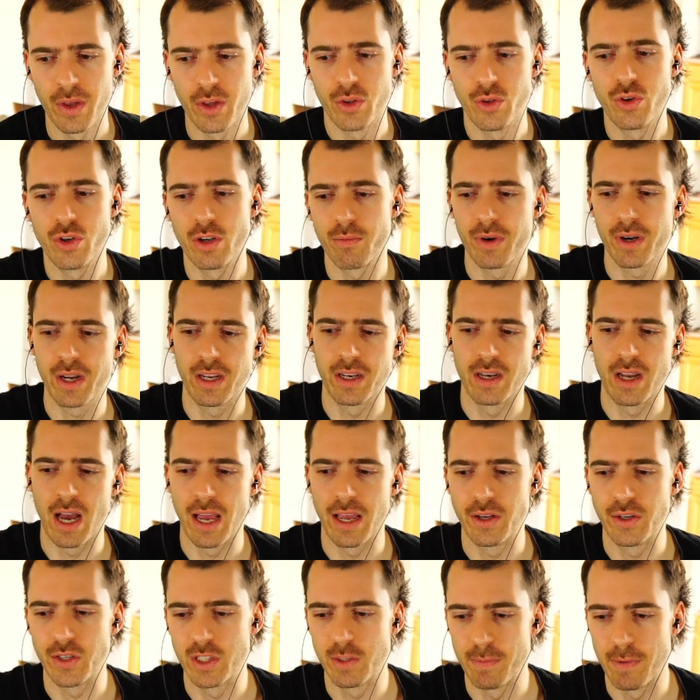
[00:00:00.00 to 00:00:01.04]
You can bring in
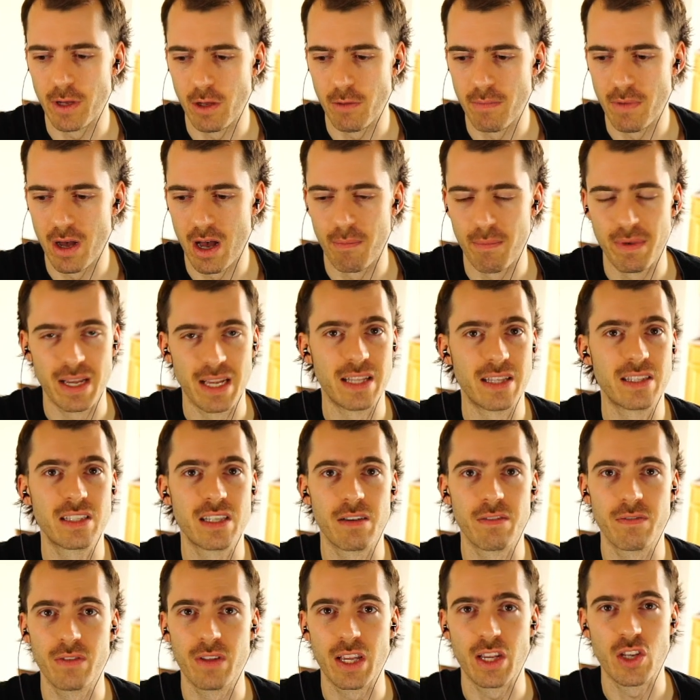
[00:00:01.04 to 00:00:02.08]
Nihil Spellbomb against
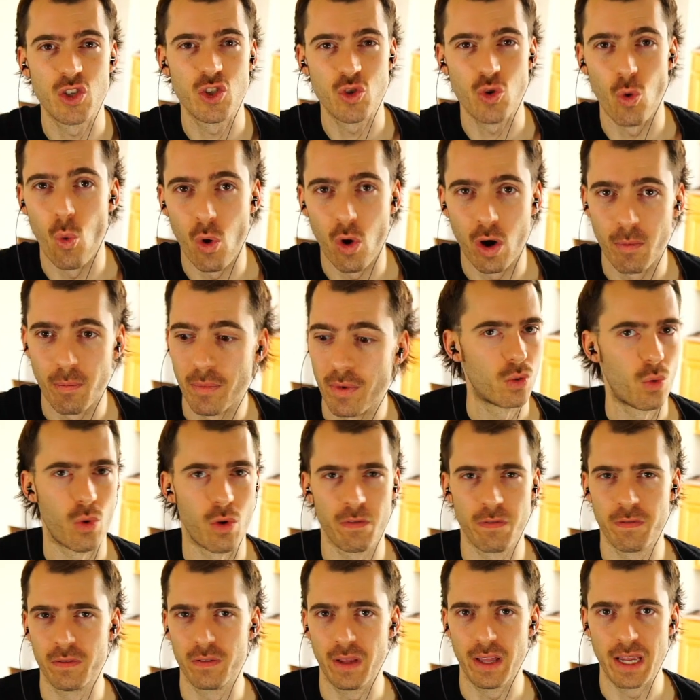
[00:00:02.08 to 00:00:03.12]
stuff like Storm or
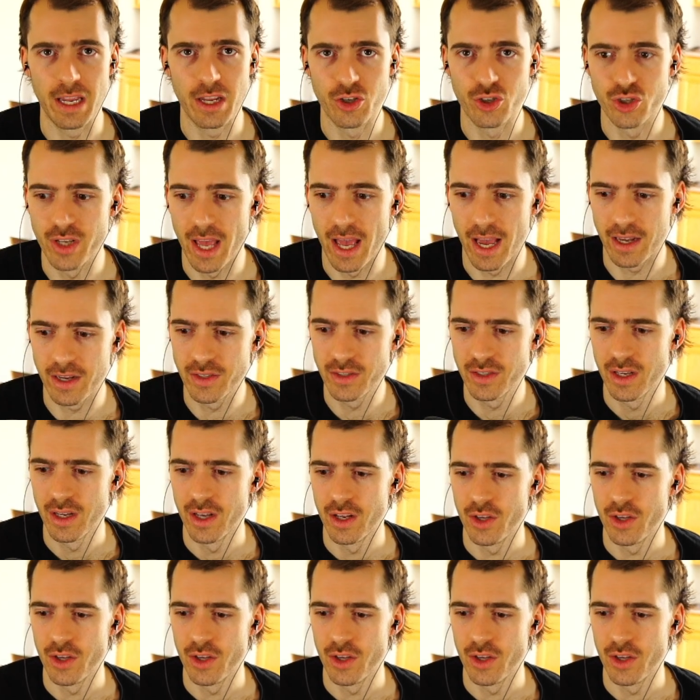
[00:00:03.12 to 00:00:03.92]
Flage decks.